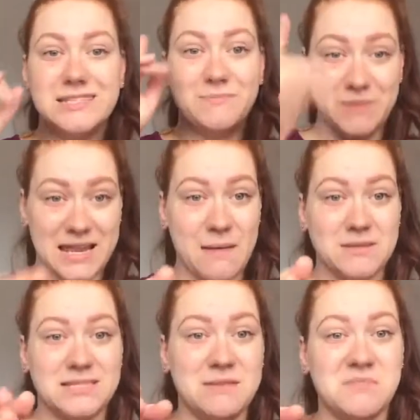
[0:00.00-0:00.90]
being able
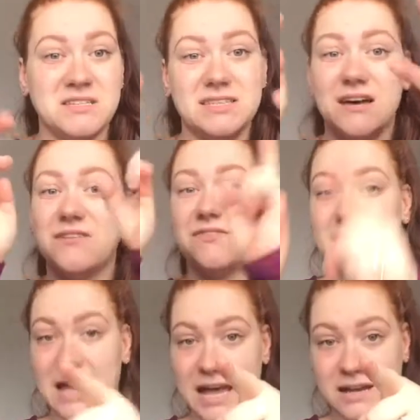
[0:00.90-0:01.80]
to see myself
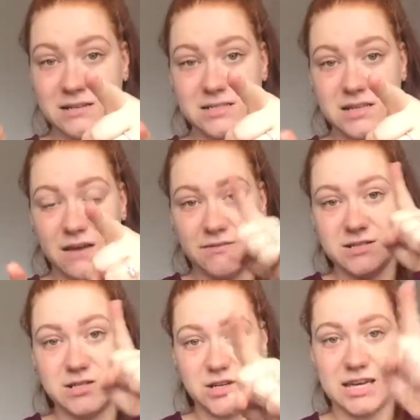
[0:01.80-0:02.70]
and having to
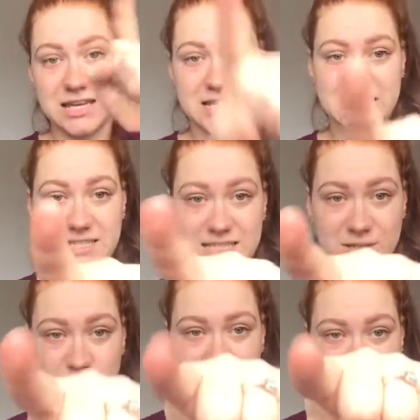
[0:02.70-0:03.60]
look in this
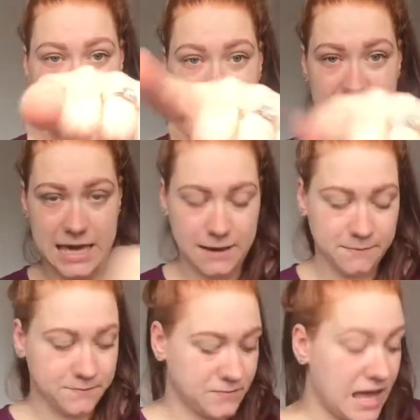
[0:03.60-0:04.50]
little thing here.
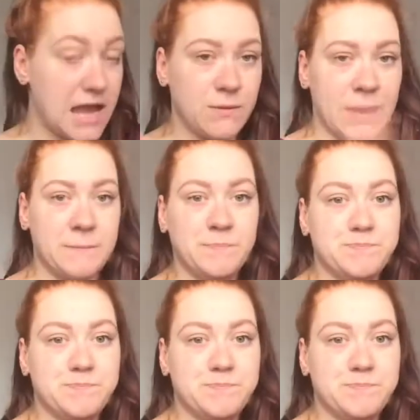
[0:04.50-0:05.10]
Anyway,